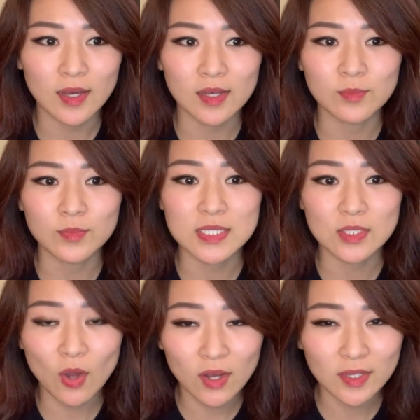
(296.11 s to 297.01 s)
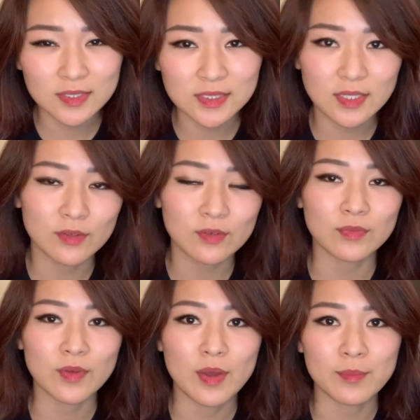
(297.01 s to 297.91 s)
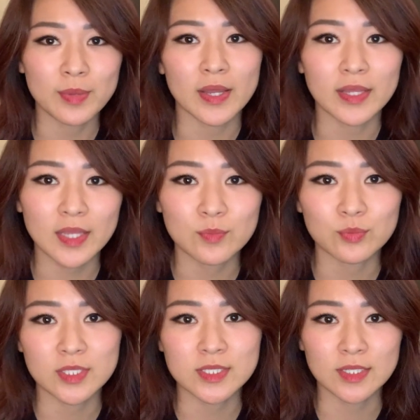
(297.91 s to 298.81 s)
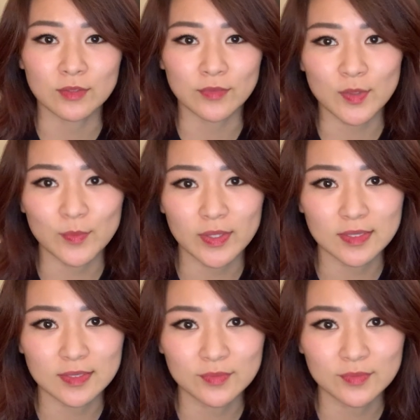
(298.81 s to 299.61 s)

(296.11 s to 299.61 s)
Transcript: the cons of buying a pre-sale development.